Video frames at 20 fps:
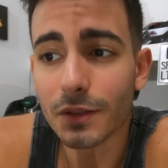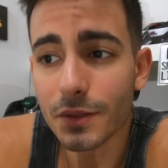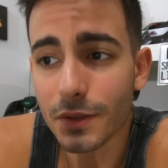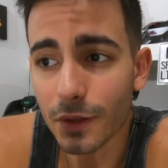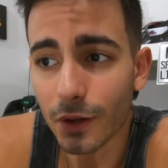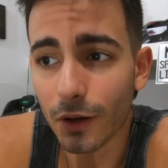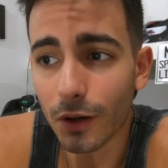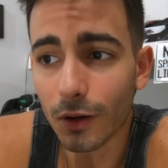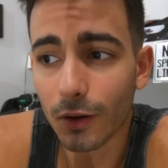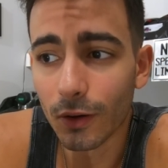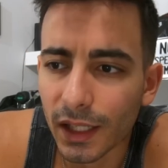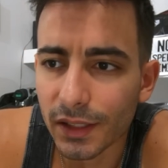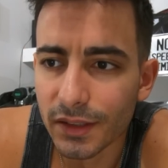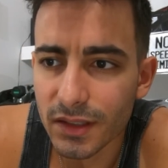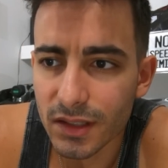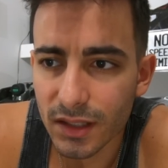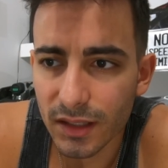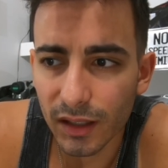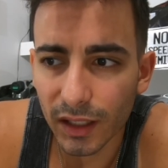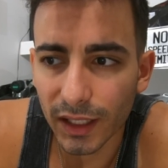So
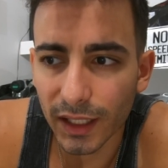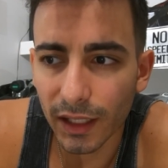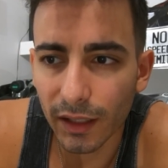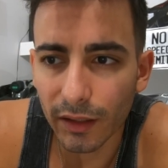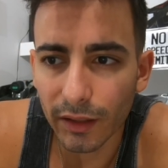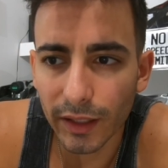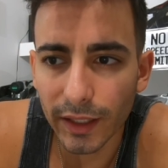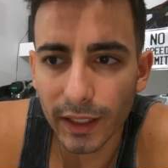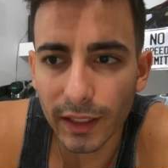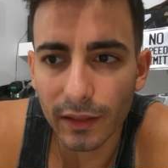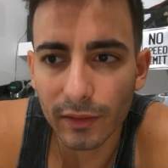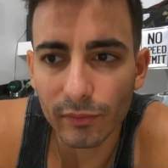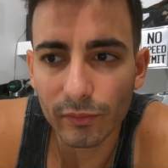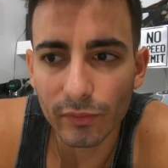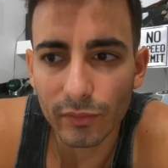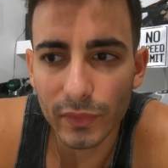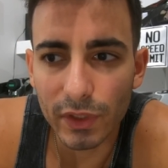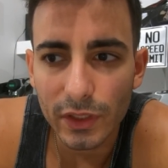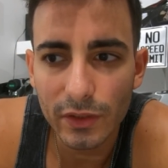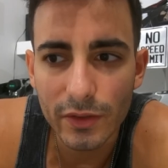it's kind of like
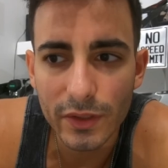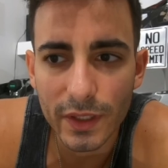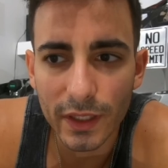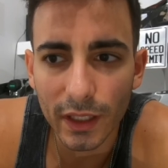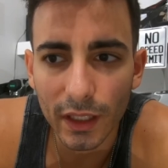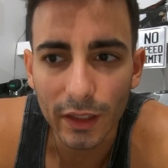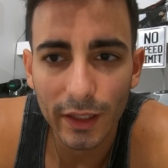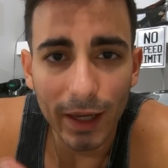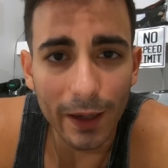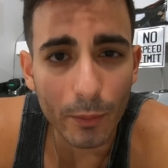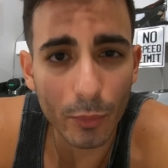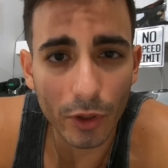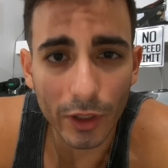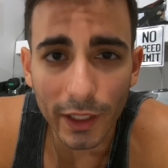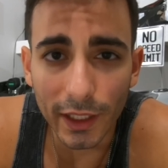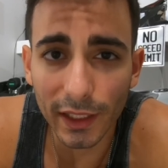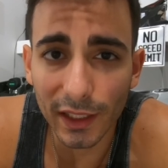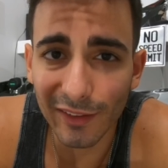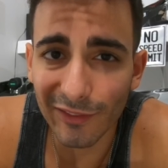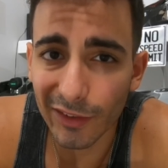using a
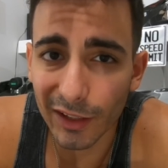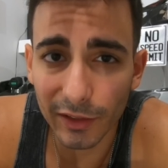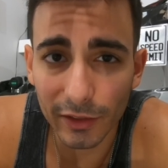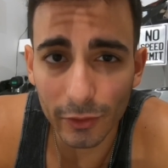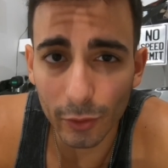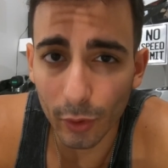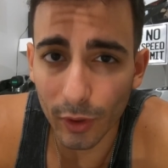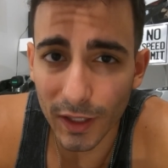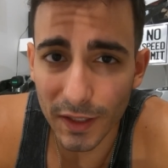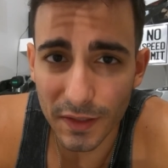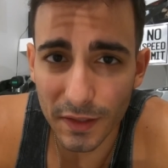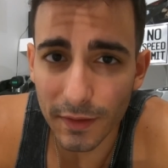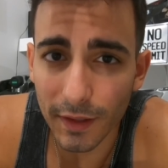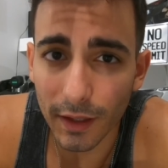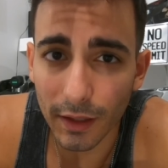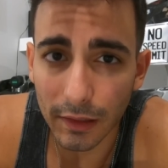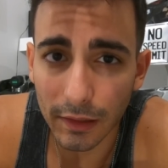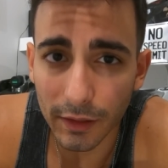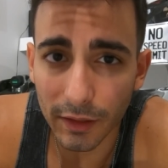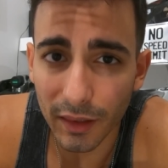Lamborghini Aventador as a
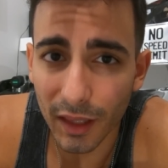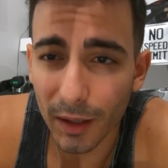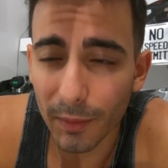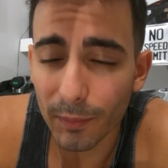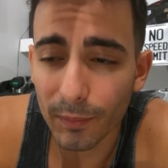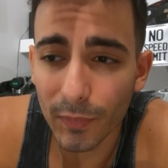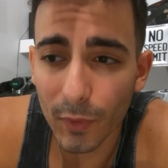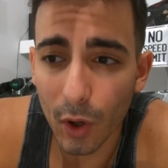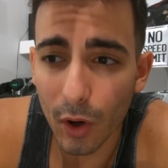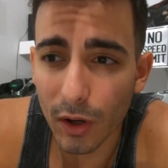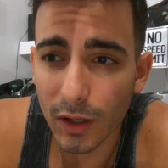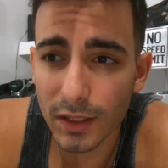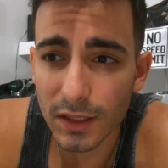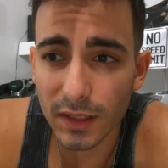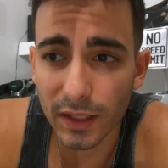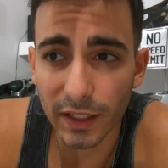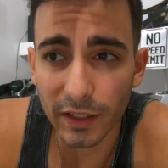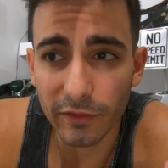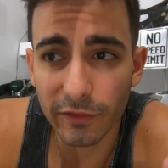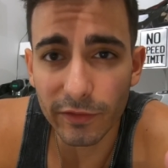daily. That car is
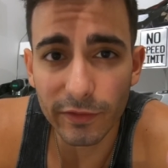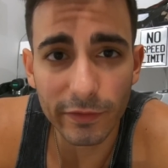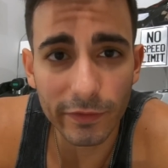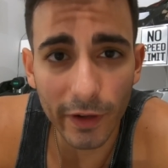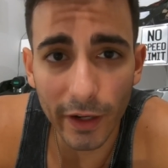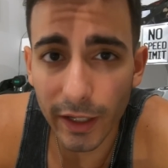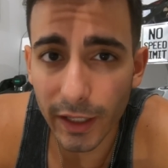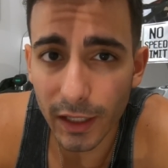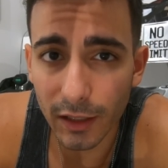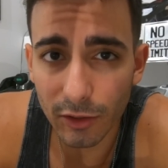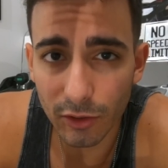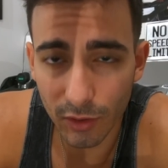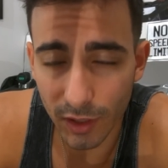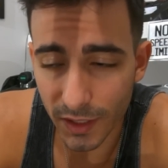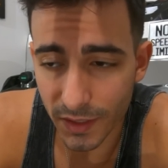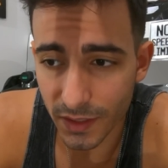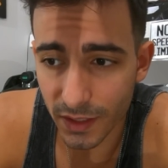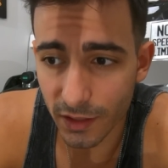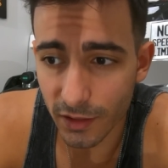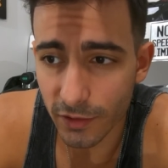like very
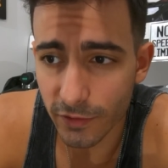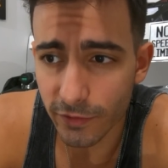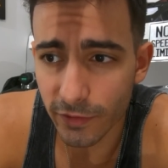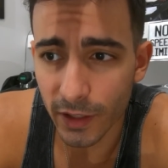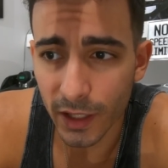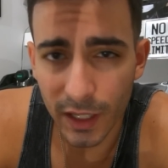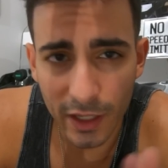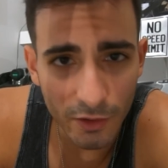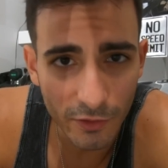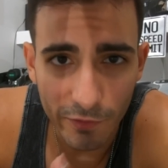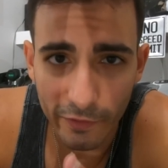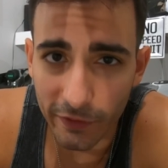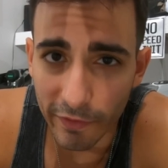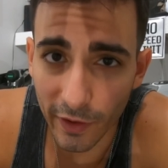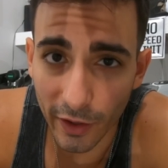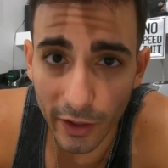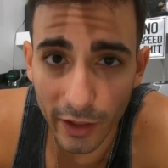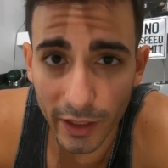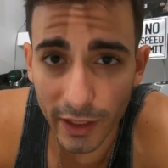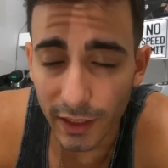aggressive,
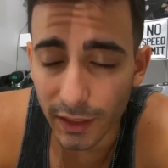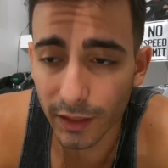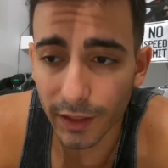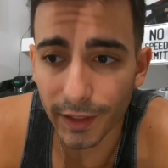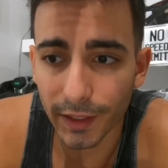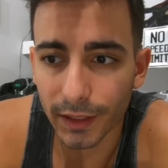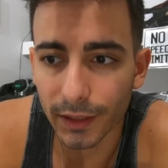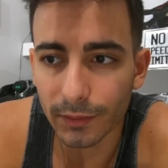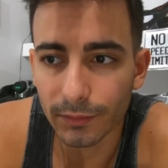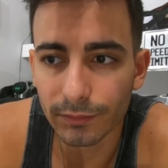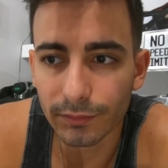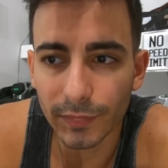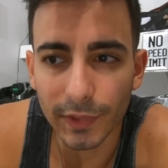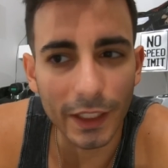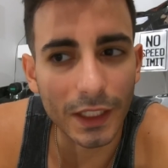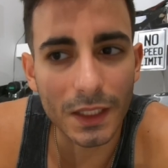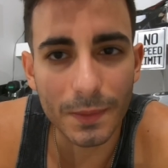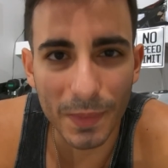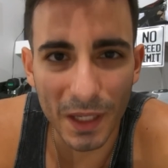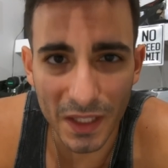very like
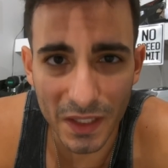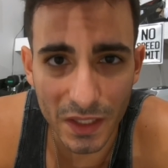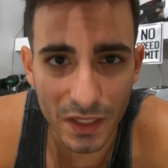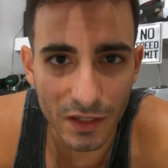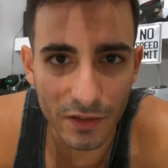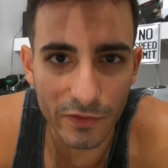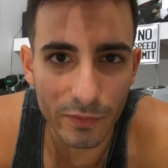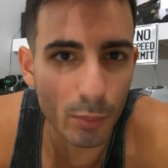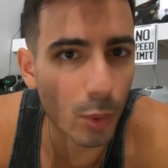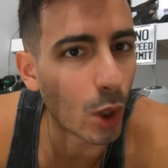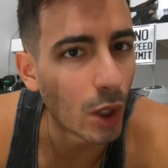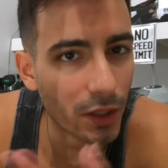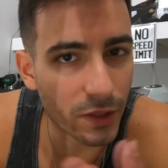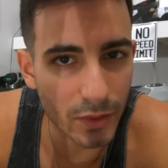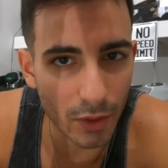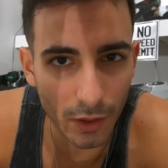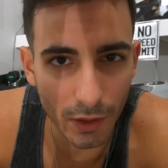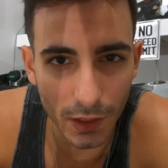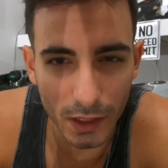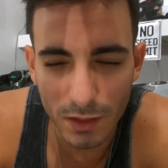expensive, parts
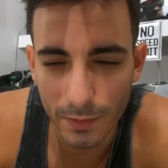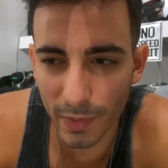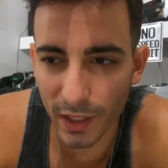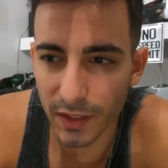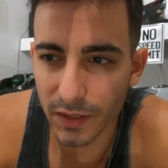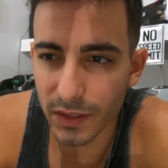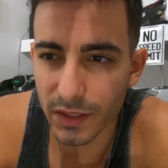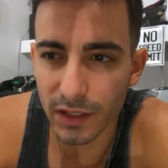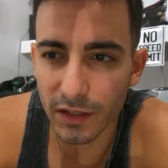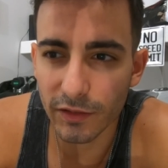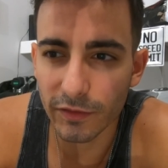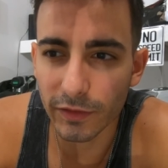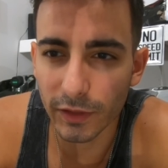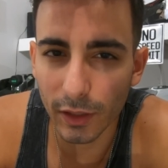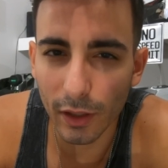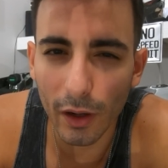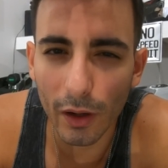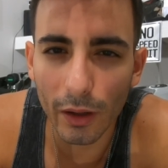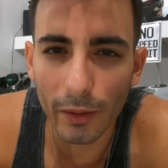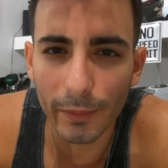are expensive, you
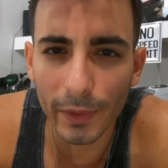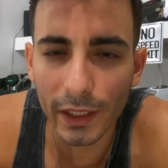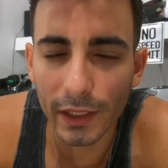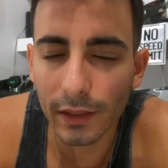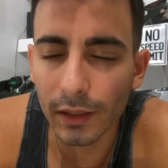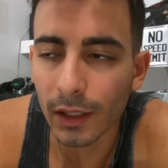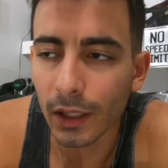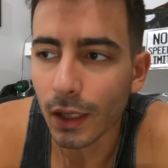know what I mean?